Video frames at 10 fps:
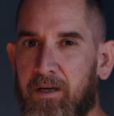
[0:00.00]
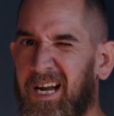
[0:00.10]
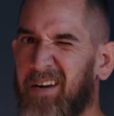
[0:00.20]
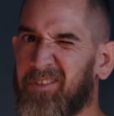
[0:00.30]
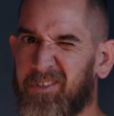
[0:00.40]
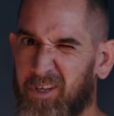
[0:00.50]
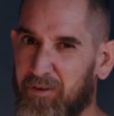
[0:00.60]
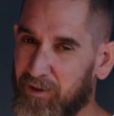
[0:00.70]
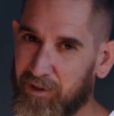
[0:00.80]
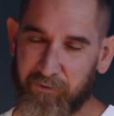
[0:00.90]
After
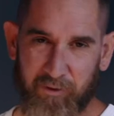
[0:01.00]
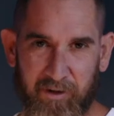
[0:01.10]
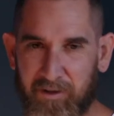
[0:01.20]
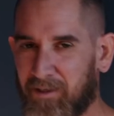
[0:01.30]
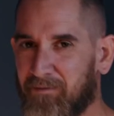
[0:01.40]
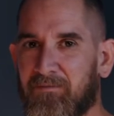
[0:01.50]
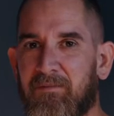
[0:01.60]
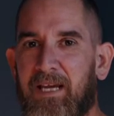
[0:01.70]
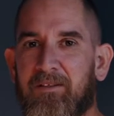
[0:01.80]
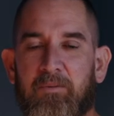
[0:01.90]
surfing it for the
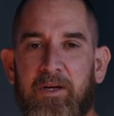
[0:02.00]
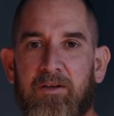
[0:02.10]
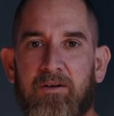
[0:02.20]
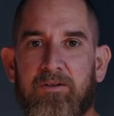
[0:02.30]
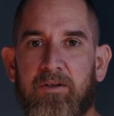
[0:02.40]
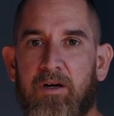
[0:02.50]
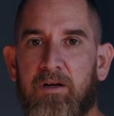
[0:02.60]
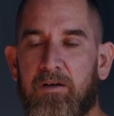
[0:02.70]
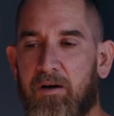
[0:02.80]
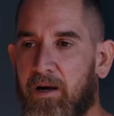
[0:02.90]
next week or
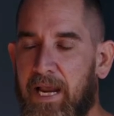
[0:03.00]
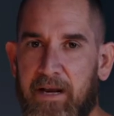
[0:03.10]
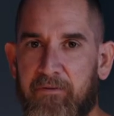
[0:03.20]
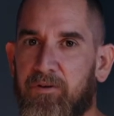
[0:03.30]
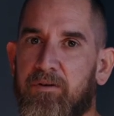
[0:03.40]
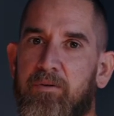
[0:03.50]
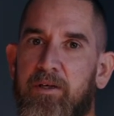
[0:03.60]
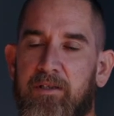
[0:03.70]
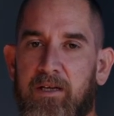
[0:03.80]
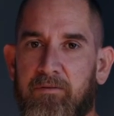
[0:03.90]
so, I had a few
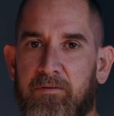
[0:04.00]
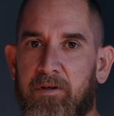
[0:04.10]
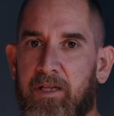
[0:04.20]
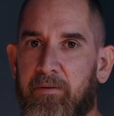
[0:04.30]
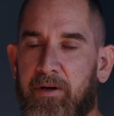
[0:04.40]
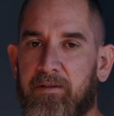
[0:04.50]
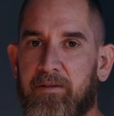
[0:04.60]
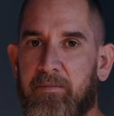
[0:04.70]
tweaks that I really wanted to